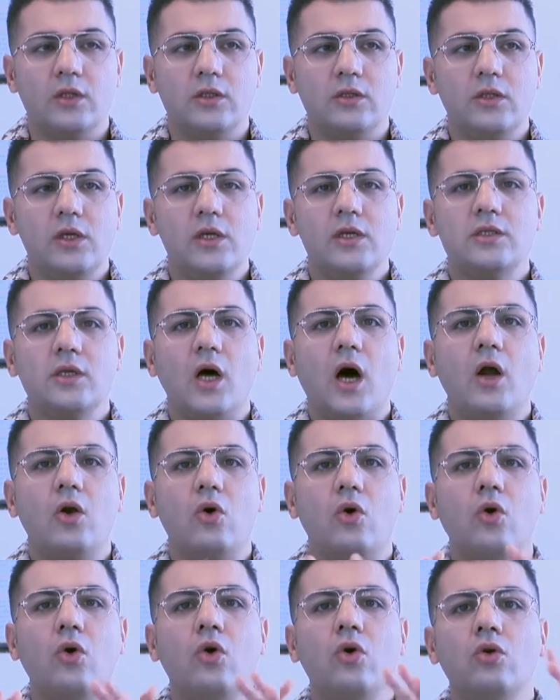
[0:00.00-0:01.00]
These are
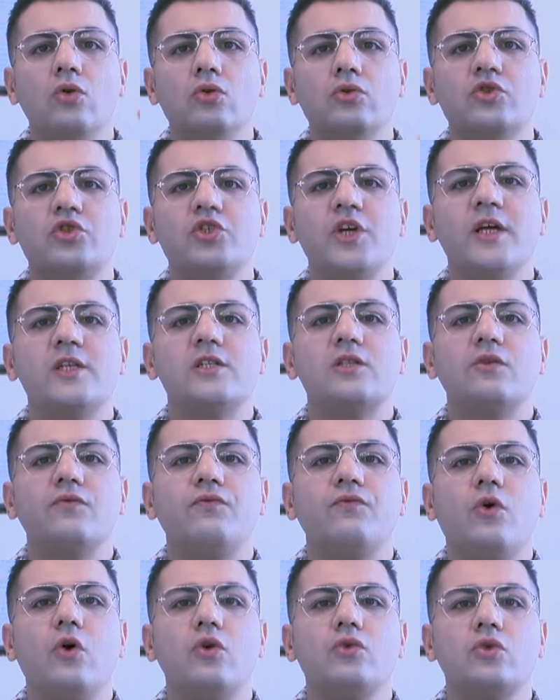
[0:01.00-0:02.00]
all just
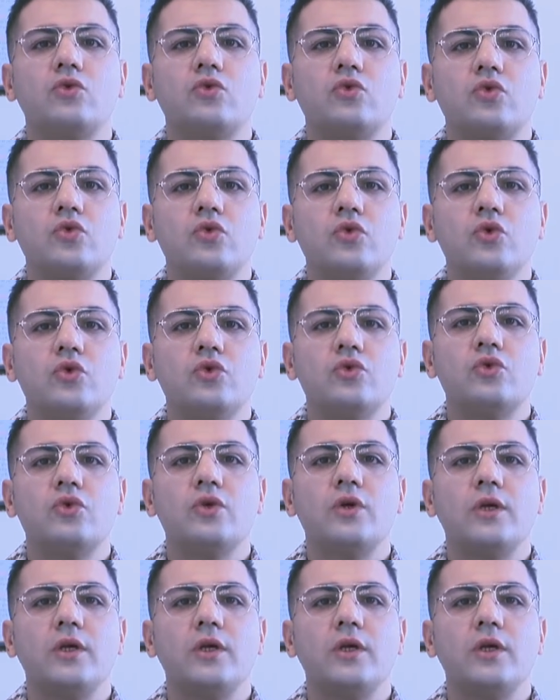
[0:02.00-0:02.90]
for the tooth